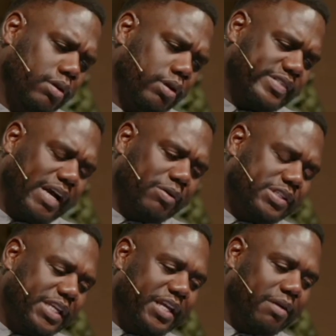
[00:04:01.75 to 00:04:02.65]
As I was
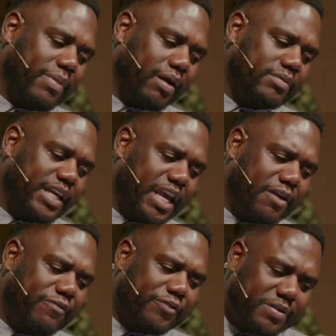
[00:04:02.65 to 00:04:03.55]
thinking about
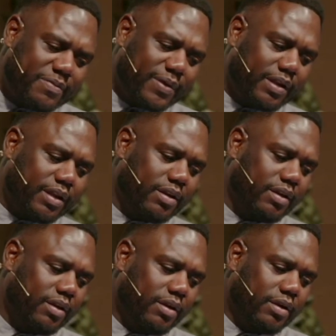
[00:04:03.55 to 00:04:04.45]
Dave Freeman and
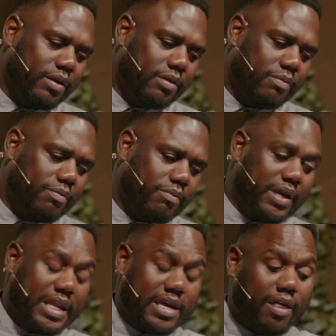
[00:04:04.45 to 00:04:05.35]

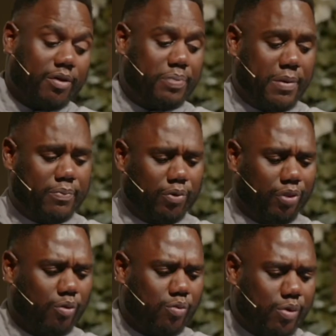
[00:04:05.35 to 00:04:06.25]
many other people in the
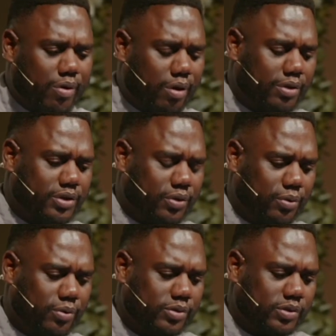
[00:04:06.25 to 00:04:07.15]
world who
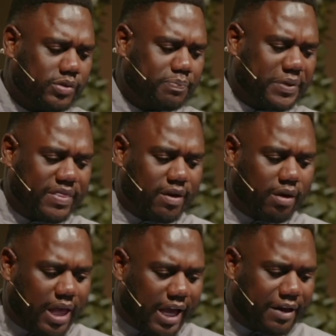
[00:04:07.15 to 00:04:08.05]
spend their
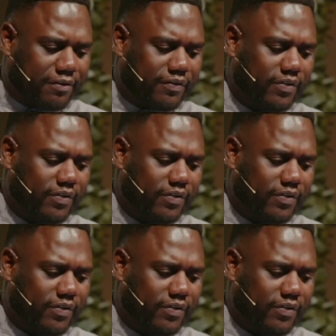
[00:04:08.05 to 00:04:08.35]
life